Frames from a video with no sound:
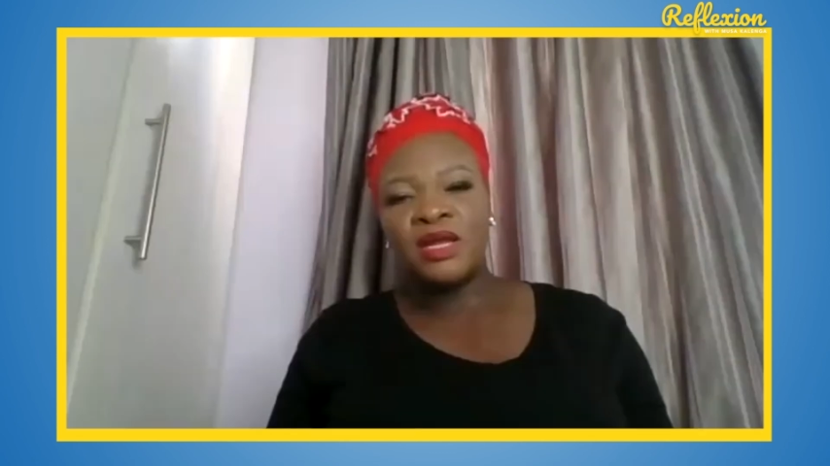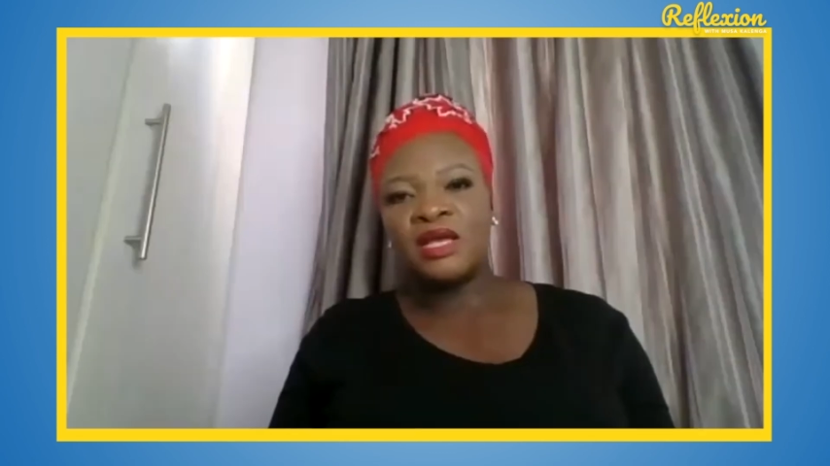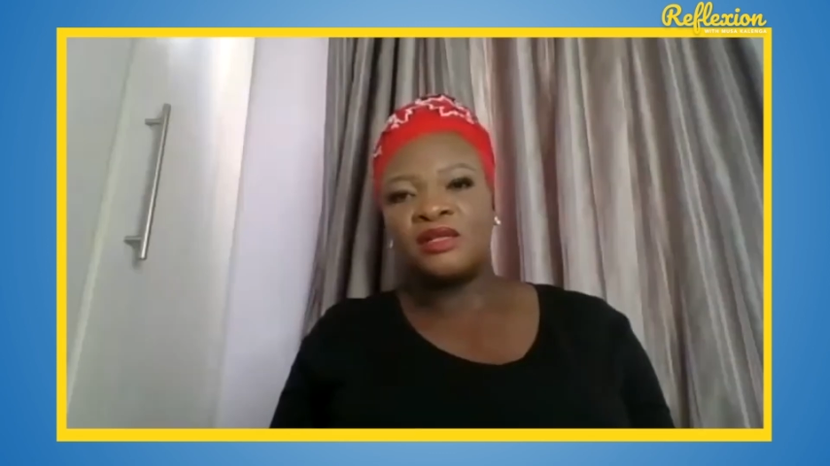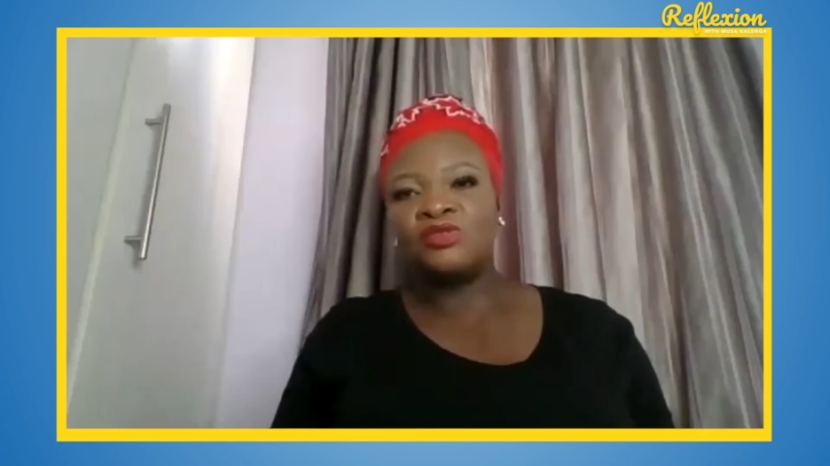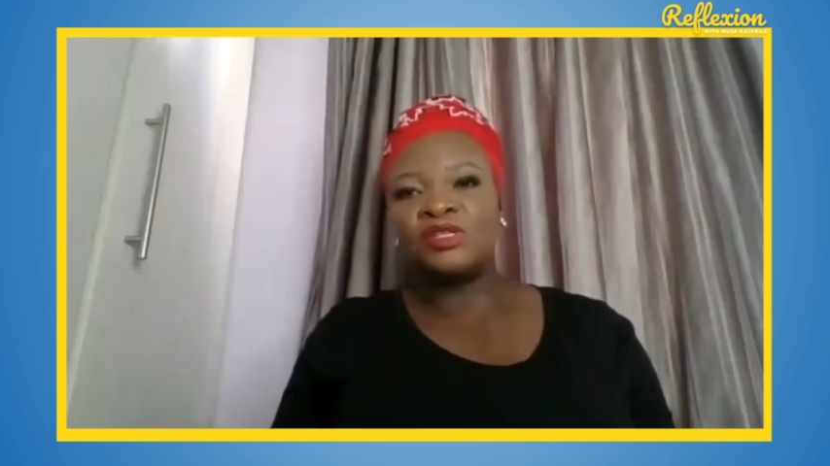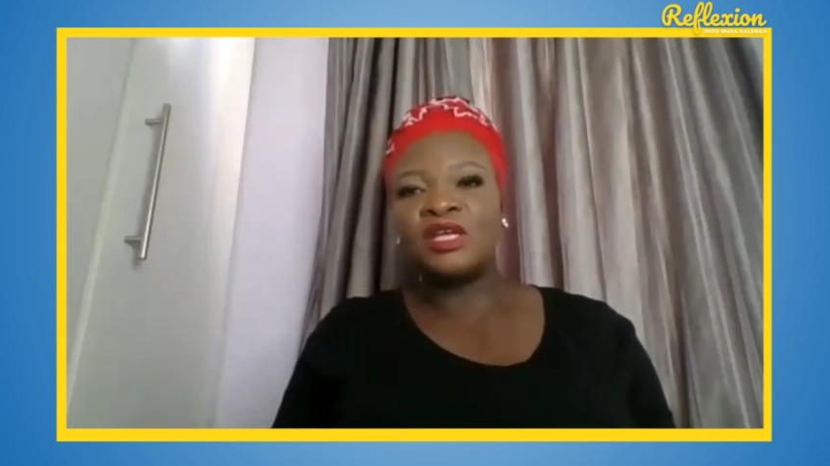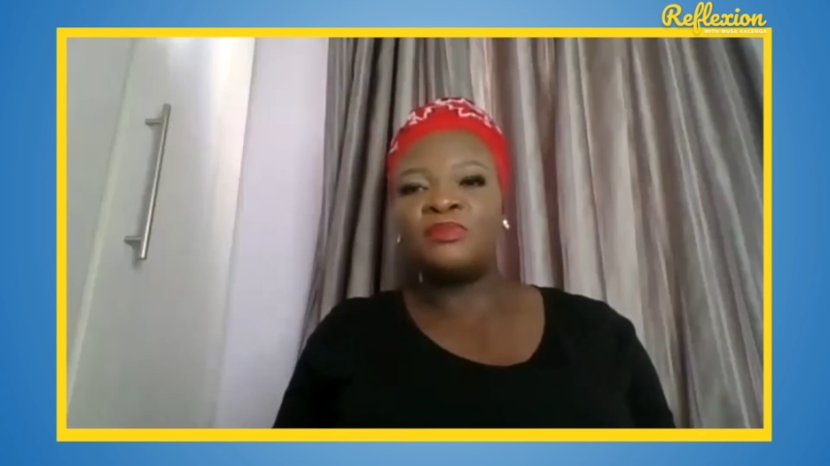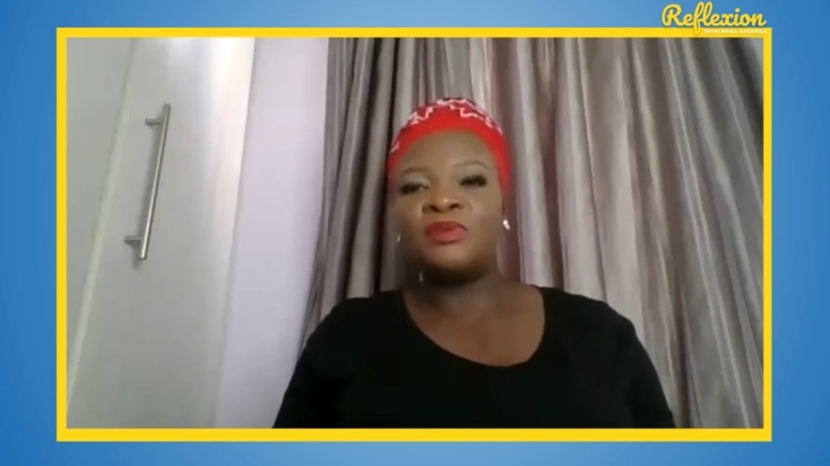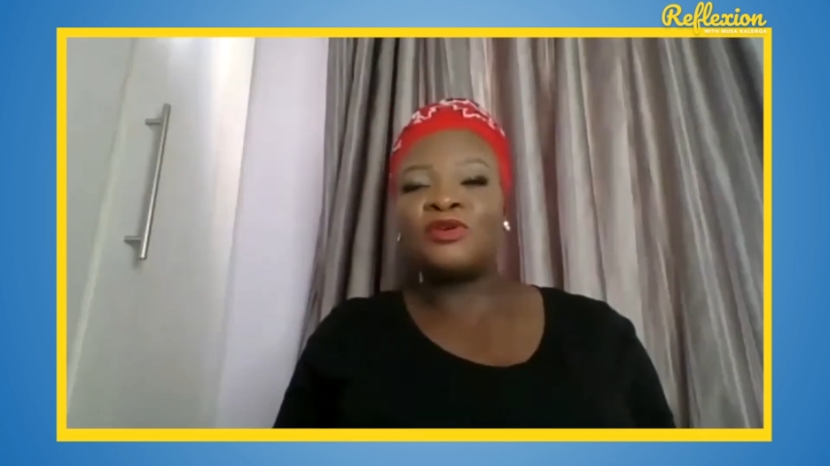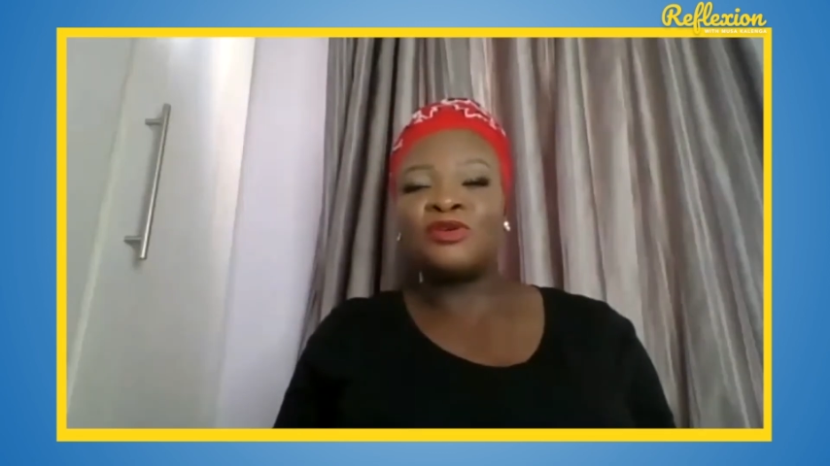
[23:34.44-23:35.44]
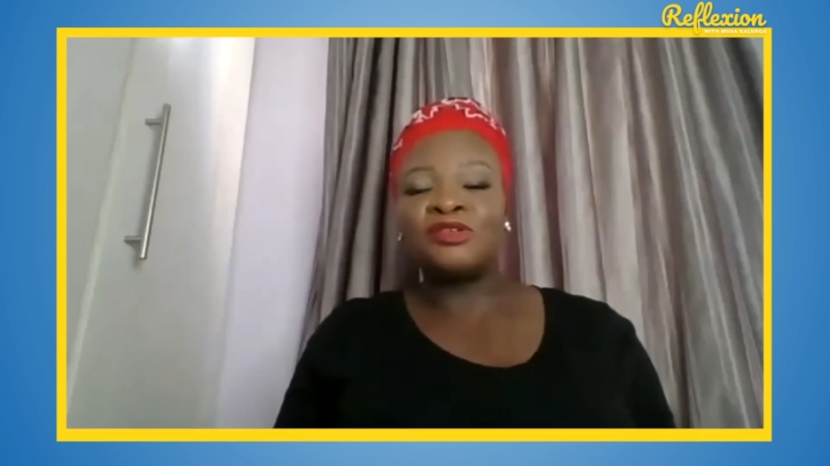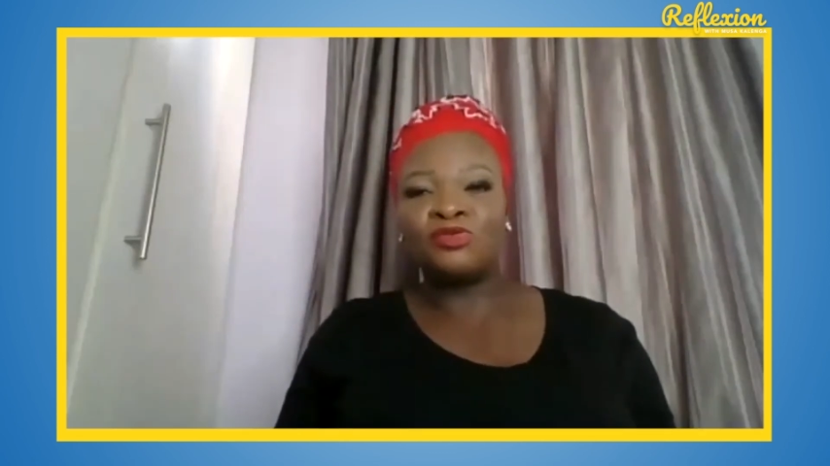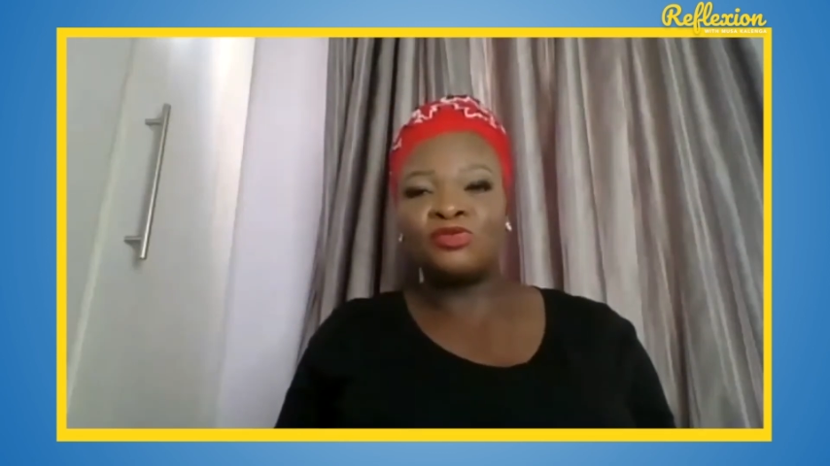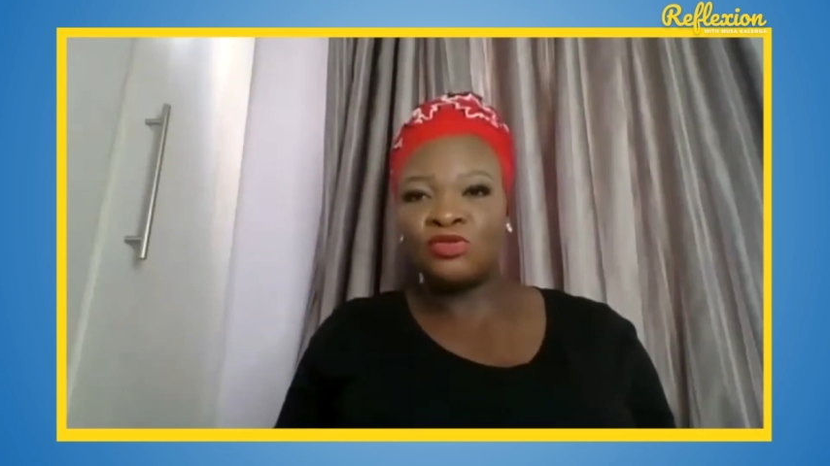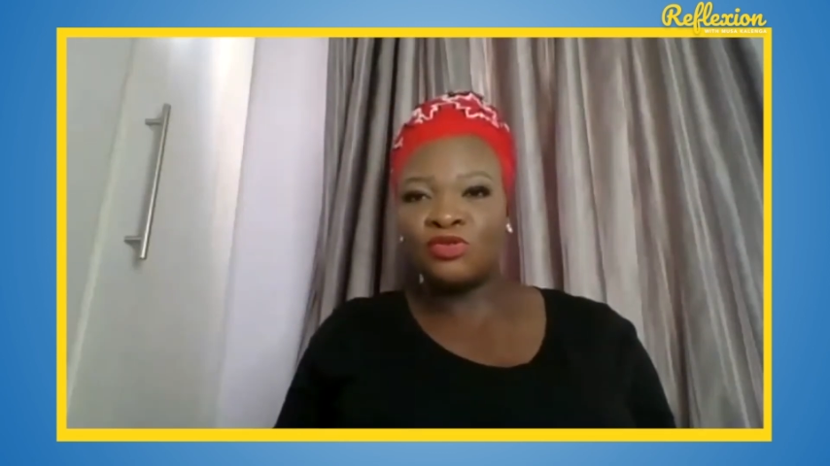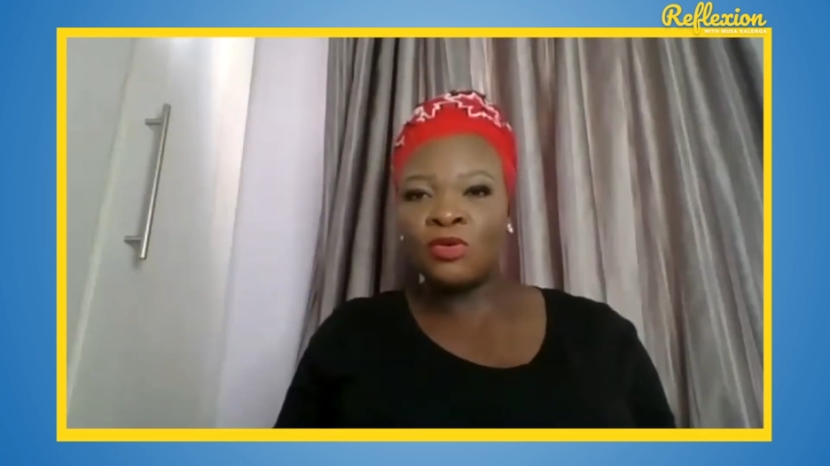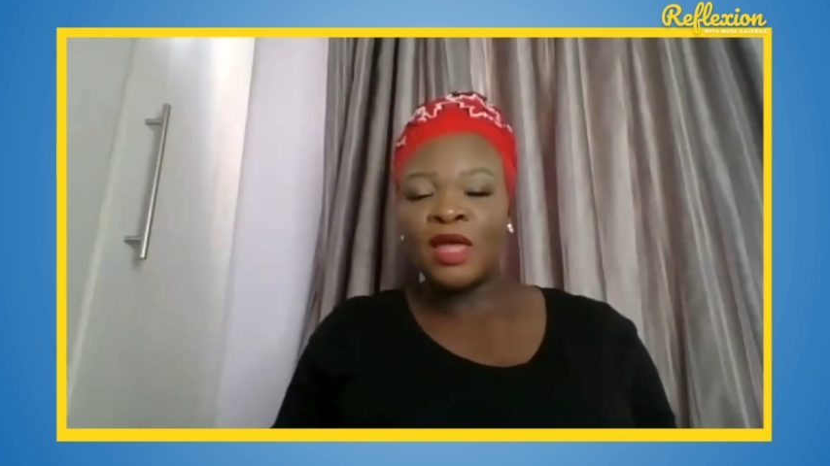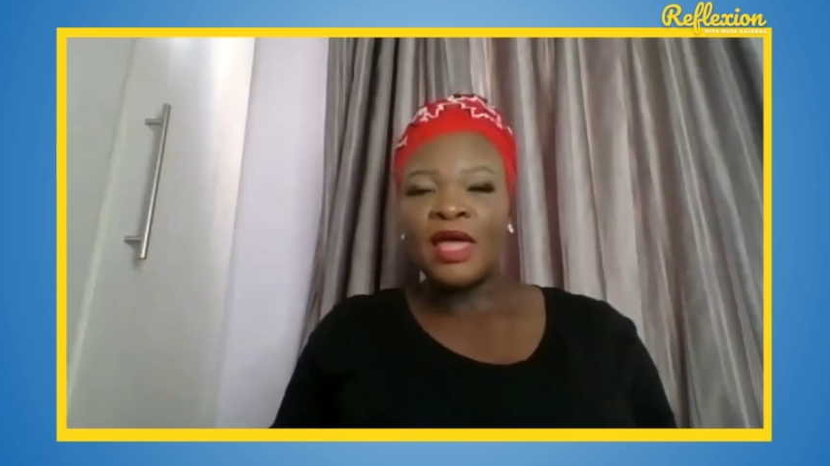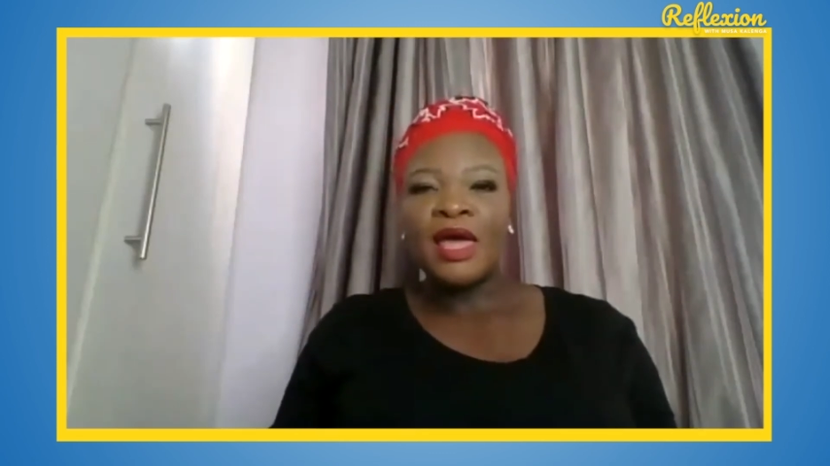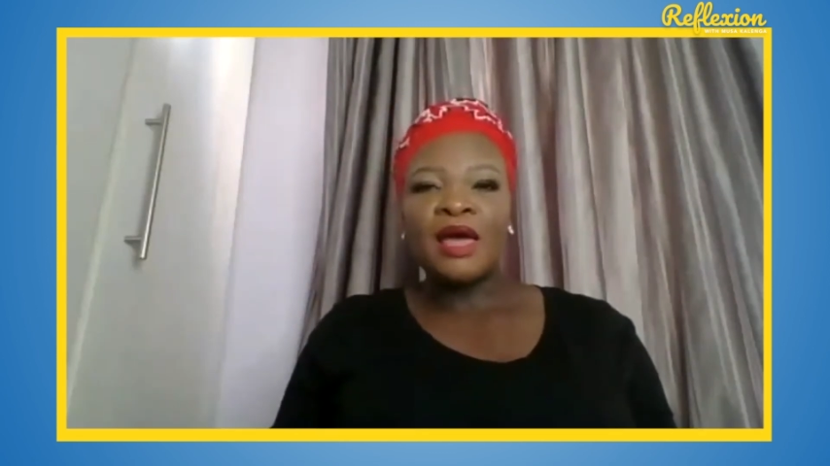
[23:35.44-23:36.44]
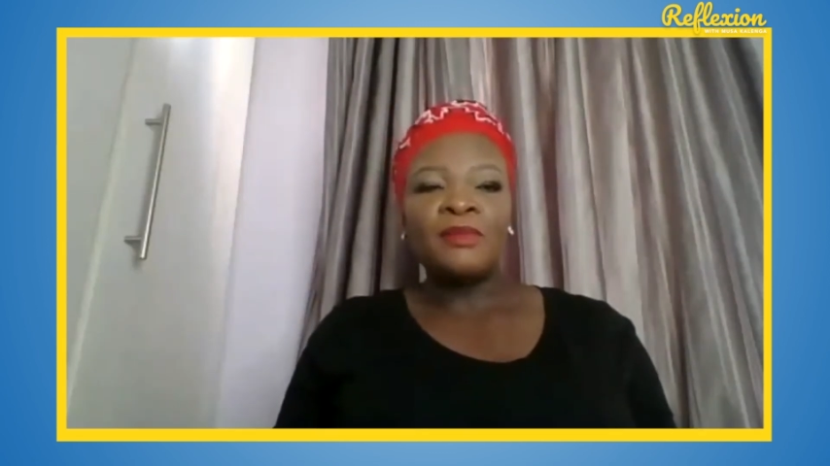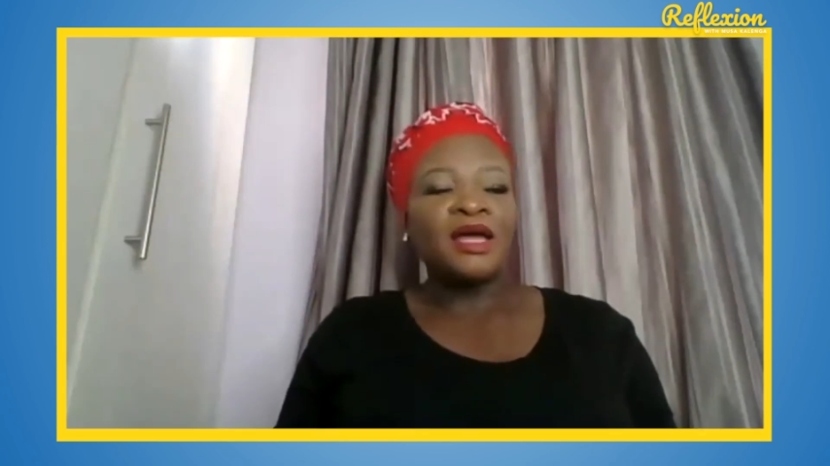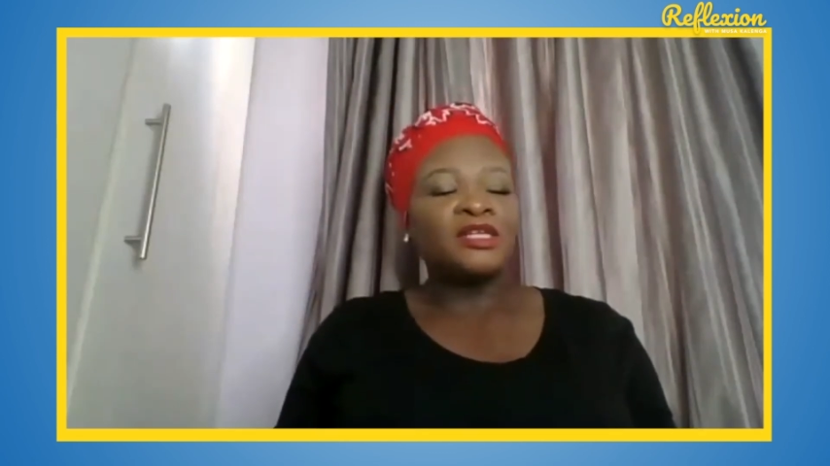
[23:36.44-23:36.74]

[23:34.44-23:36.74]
has to say, because I